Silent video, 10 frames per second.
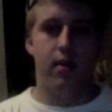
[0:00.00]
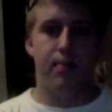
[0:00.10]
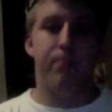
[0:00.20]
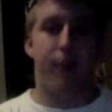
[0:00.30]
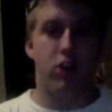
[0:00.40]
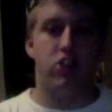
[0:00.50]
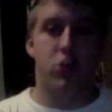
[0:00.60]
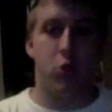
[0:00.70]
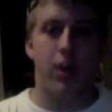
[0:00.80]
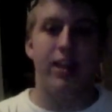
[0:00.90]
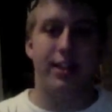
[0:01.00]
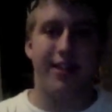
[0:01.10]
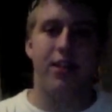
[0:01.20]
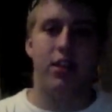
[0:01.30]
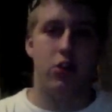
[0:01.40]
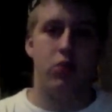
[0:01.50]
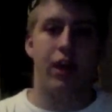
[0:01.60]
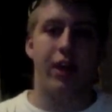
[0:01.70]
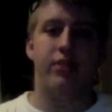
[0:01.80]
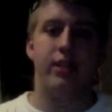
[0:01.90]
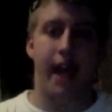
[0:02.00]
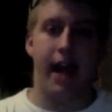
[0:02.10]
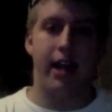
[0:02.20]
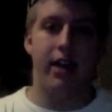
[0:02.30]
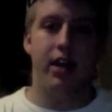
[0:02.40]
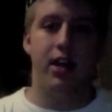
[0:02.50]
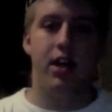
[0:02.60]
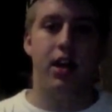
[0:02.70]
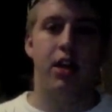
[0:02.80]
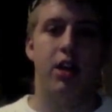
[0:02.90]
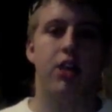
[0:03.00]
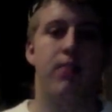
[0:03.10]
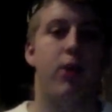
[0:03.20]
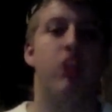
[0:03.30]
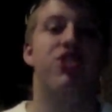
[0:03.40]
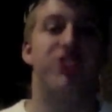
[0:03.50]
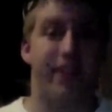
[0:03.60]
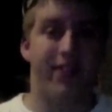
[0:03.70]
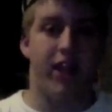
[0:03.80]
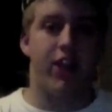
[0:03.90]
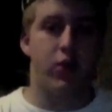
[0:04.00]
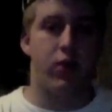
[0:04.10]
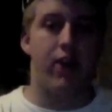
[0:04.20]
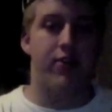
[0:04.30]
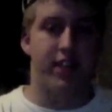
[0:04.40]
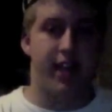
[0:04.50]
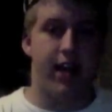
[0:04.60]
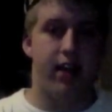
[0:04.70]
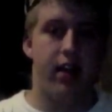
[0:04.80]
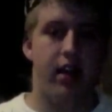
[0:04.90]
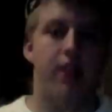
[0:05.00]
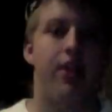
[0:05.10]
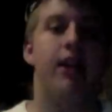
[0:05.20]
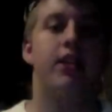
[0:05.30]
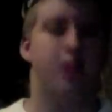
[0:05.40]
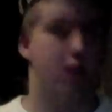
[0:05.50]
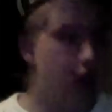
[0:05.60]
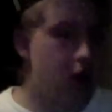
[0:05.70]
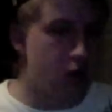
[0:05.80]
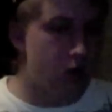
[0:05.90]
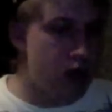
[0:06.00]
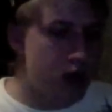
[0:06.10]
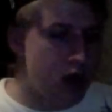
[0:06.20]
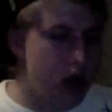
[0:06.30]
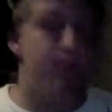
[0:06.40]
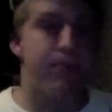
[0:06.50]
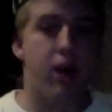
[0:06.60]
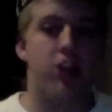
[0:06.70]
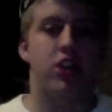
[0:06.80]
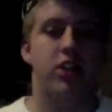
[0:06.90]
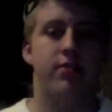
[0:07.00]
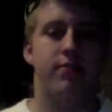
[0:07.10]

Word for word: March 27th, 2009 to March 7th, 2010. That is, no, March,